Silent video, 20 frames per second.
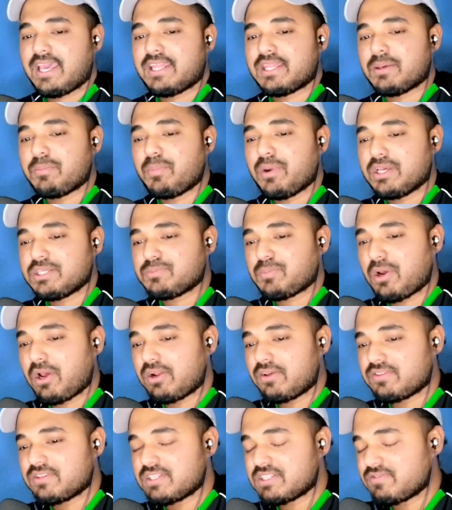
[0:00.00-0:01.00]
And the best
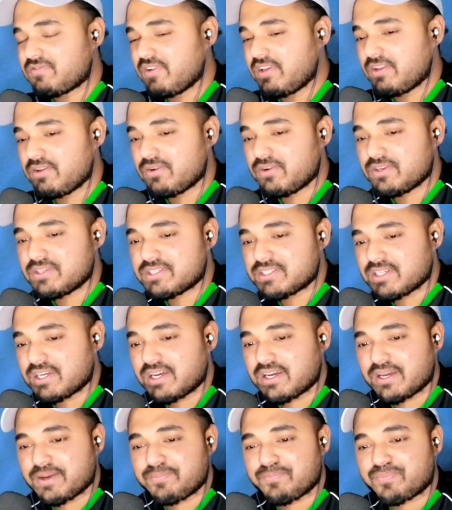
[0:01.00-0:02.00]
part of this video is
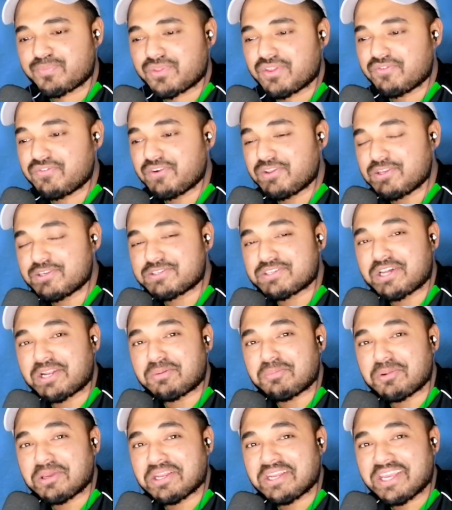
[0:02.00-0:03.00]
the video is
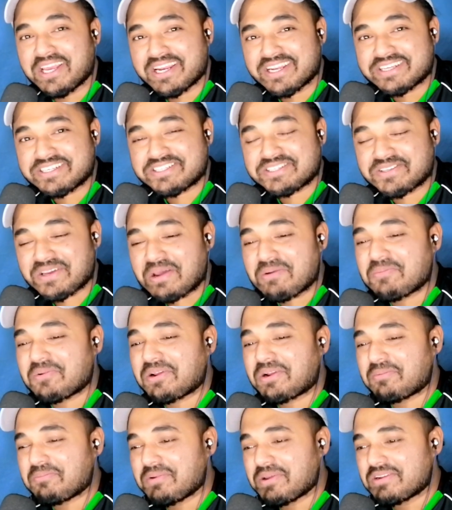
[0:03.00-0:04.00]
gonna be in English, so I'm
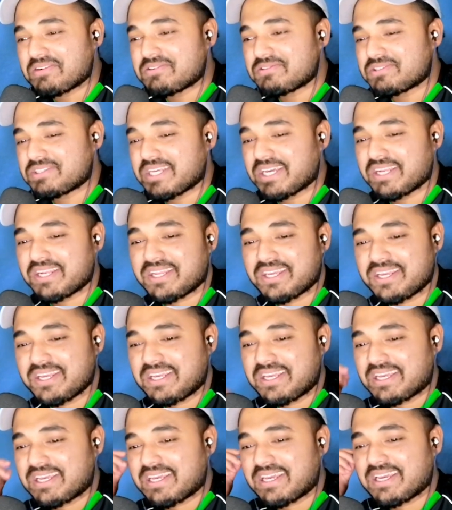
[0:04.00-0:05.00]
gonna be understanding.